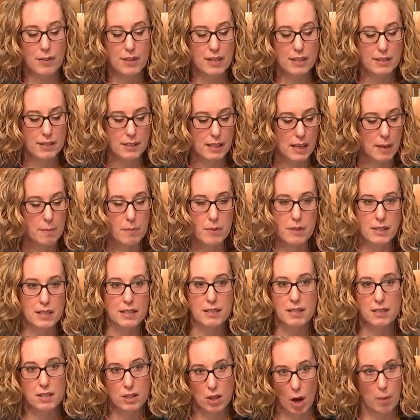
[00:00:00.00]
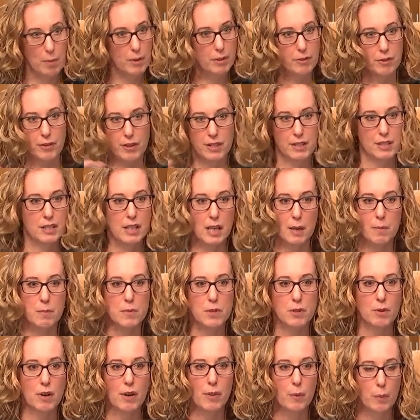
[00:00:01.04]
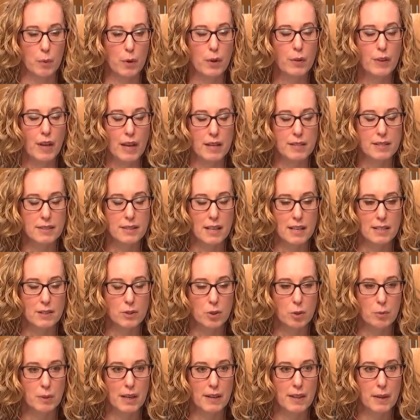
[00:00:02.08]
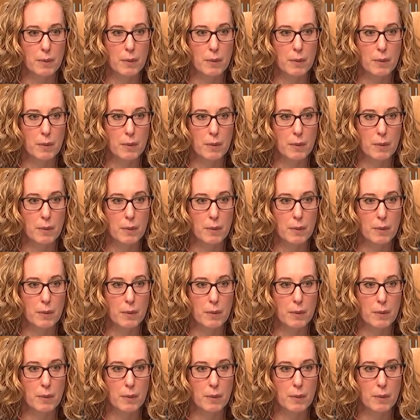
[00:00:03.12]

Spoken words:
these schemes. This is common for these schemes around the world. That's normally how they